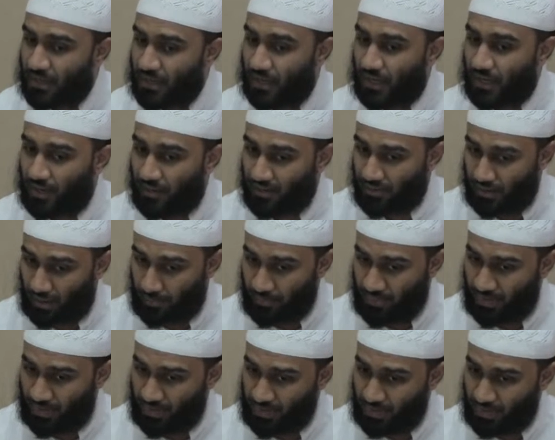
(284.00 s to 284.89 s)
a
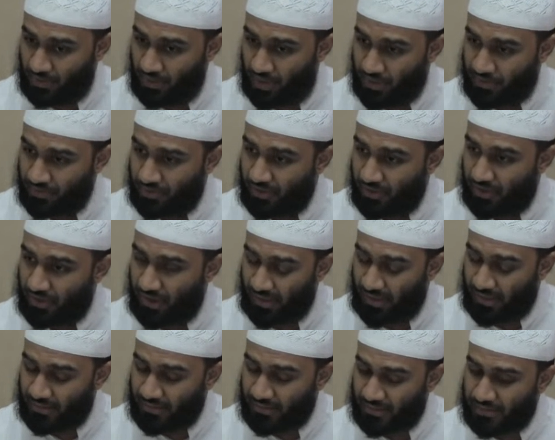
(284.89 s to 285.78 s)
barrier on her
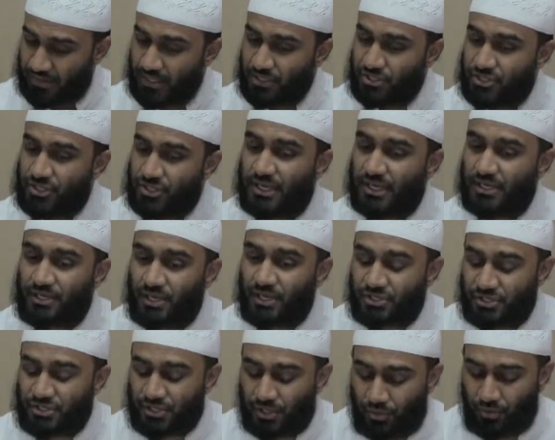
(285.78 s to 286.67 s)
hands, then she can
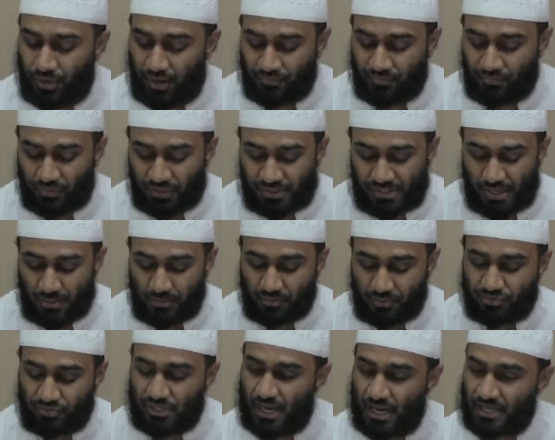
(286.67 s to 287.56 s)
touch the Quran. For
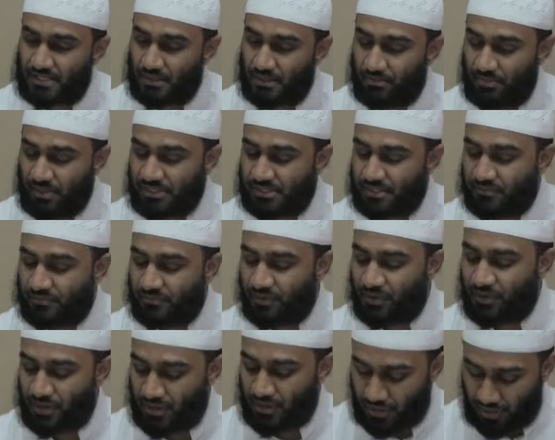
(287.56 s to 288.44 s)
example, if she has a piece of
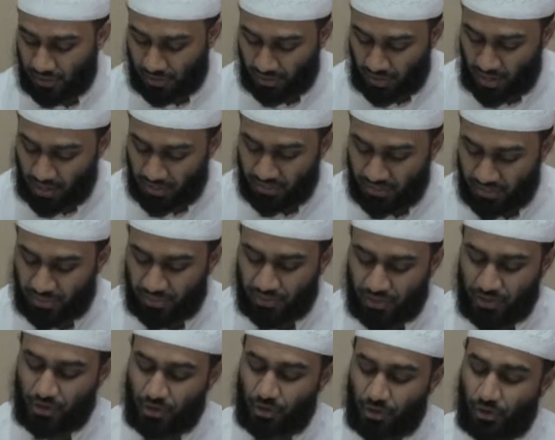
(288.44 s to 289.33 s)
cloth,
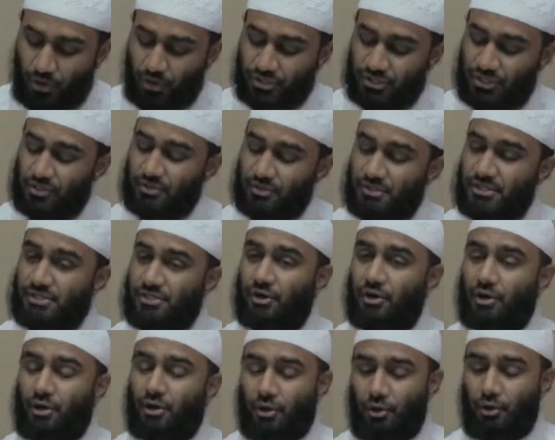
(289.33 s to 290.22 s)
or she uses
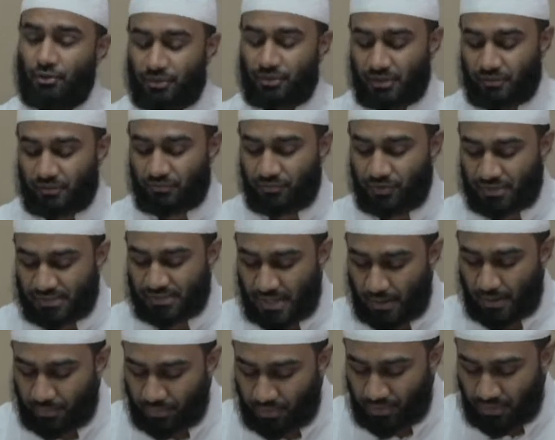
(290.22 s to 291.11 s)
her clothing, for
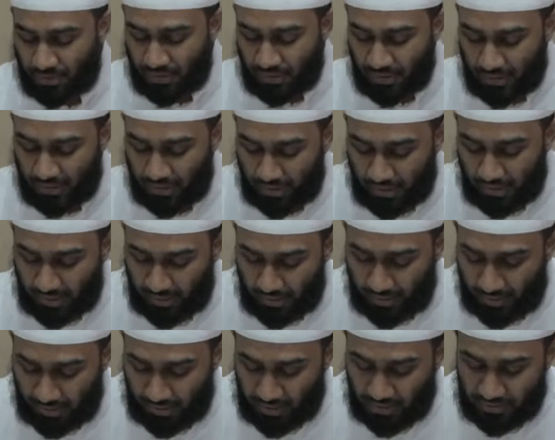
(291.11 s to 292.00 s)
example,
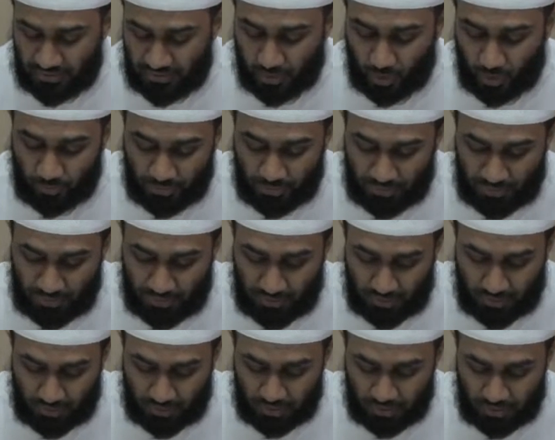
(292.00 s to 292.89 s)
to open
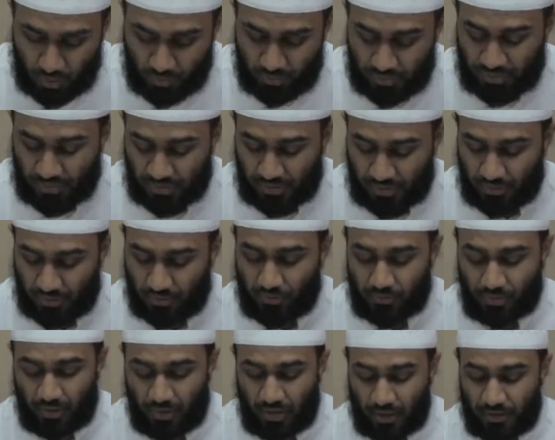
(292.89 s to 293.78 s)
the
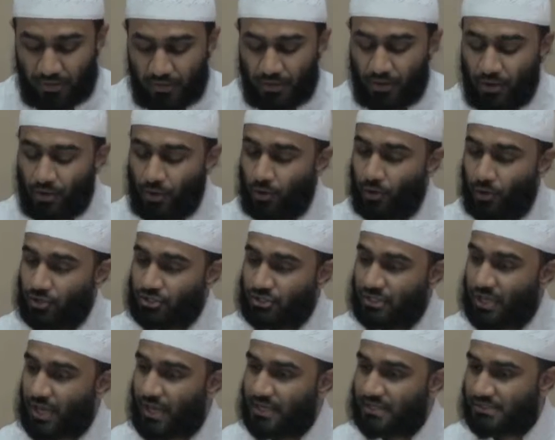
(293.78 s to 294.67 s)
Quran, or
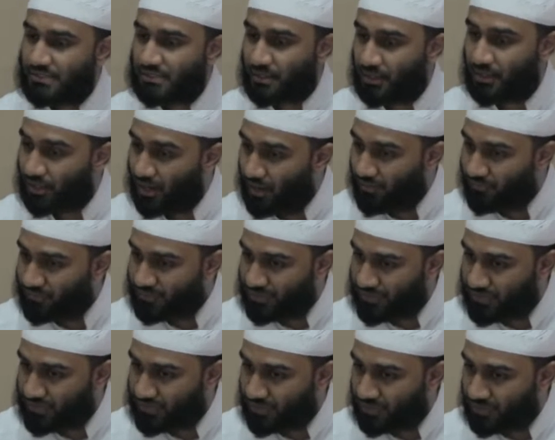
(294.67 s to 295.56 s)
she has
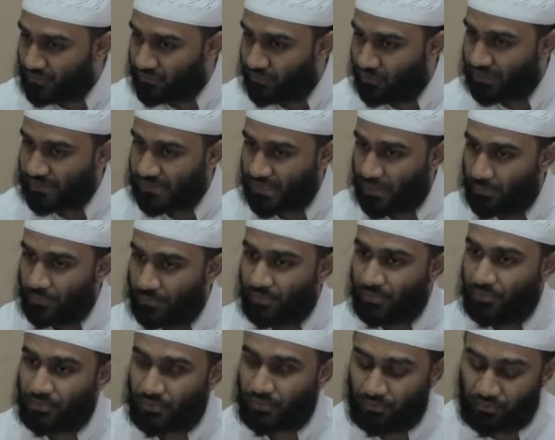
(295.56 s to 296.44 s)
gloves, for
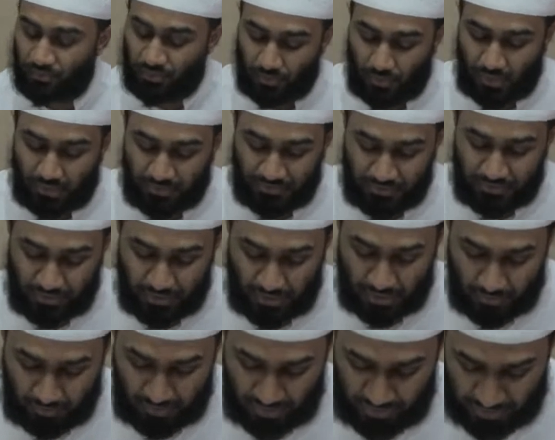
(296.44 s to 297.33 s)
example, while
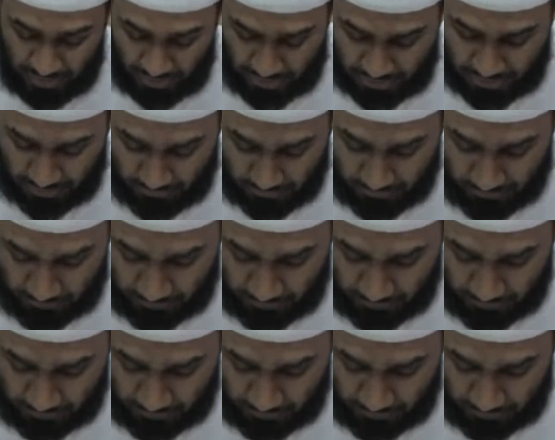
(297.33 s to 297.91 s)
turning the pages.